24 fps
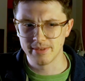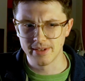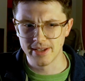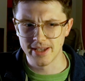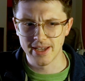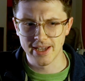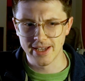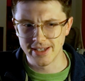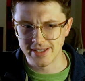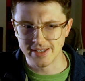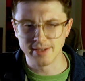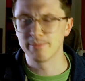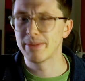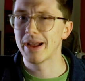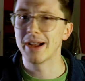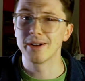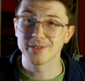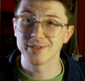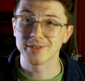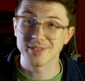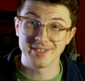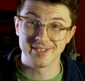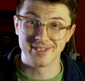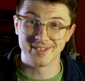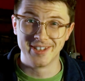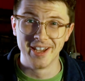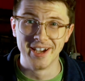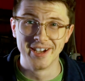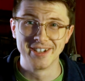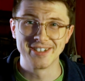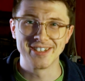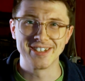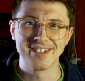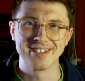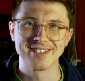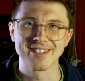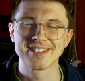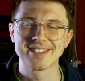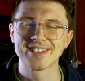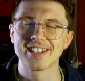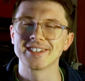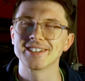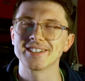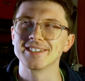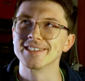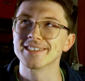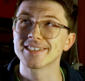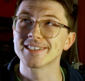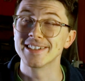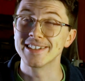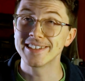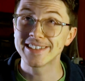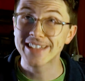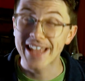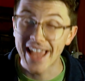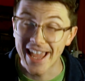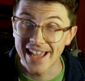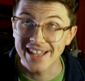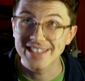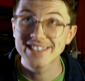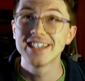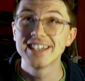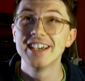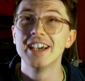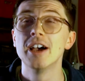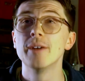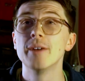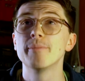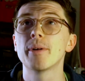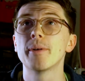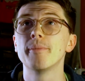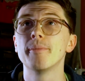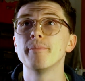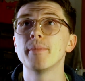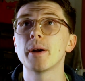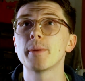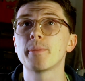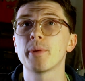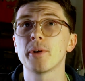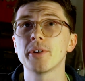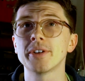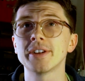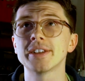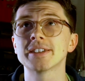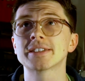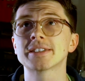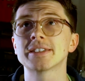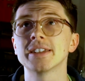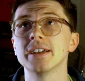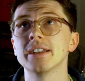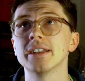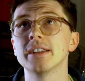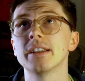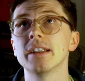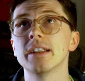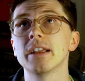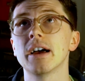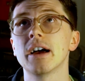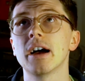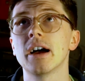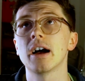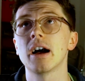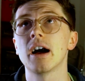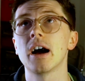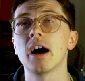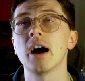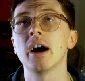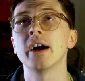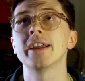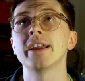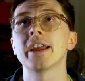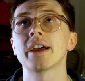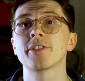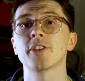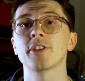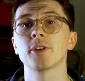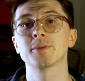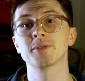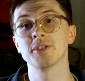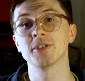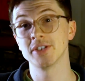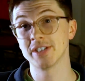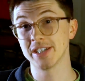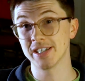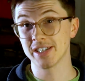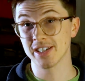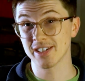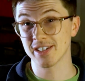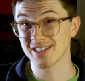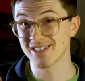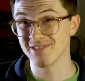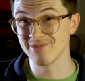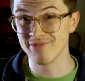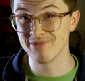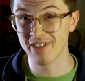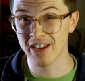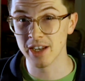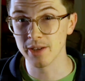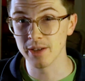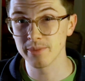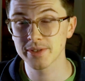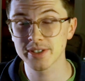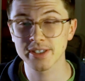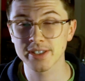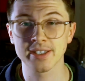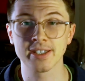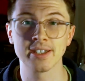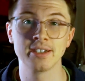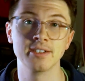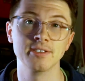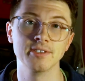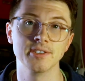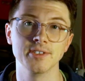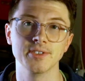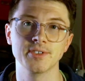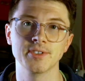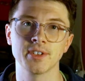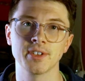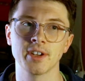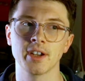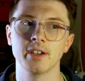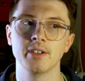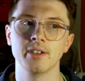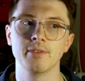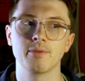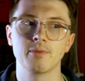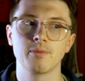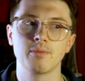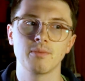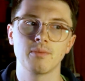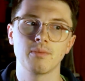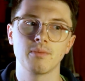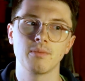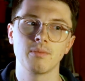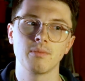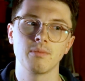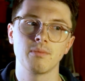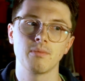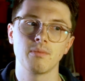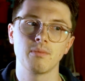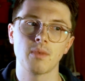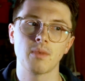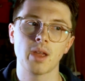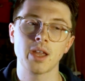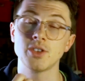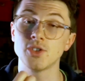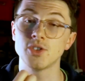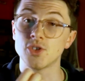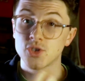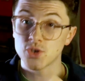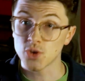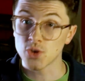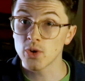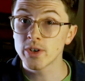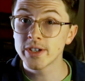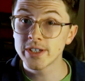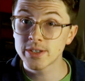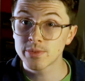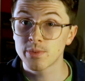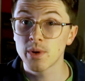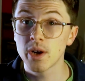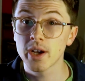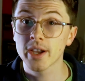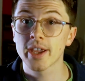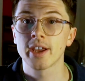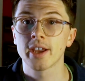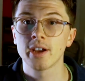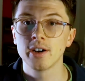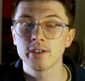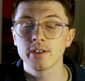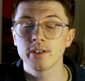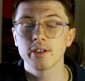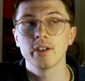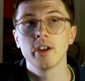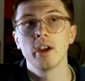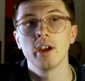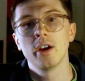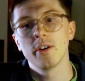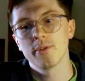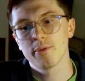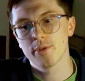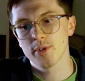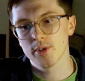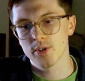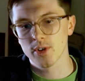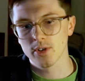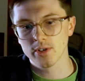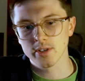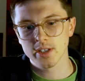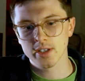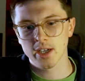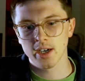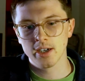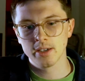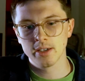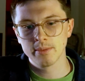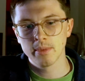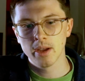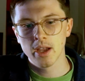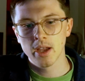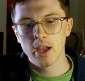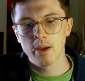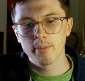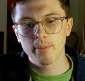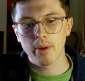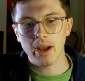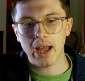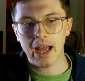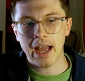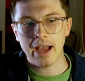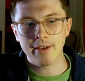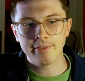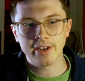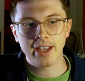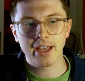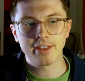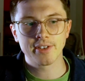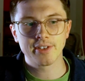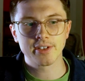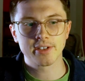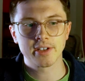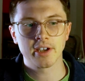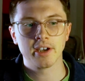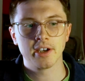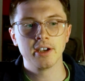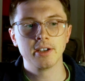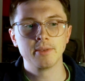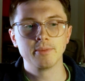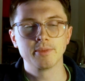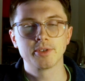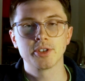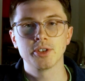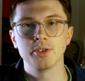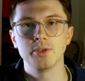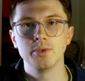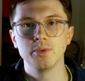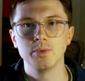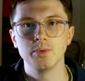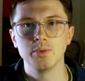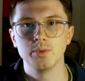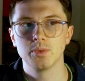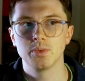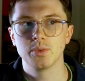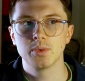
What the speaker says: is about as nerdy as a sentence can get. But my point is that I had the opportunity to develop skills that I've enjoyed working on for a long time, but haven't had the time to